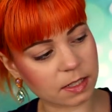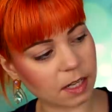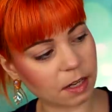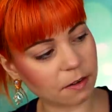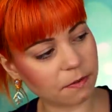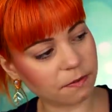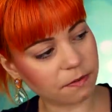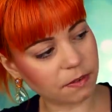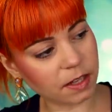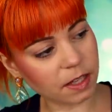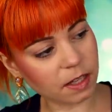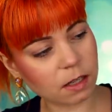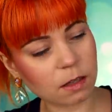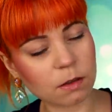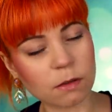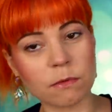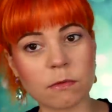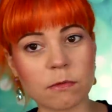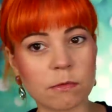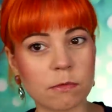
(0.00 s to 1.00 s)
They
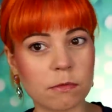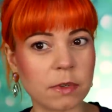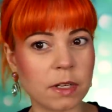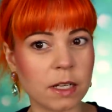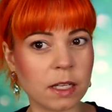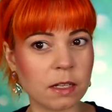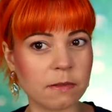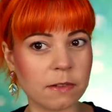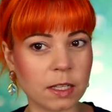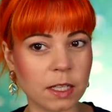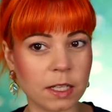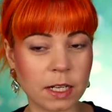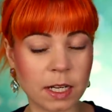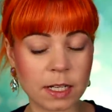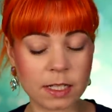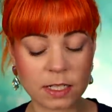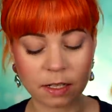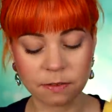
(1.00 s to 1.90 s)
feel really, really nice,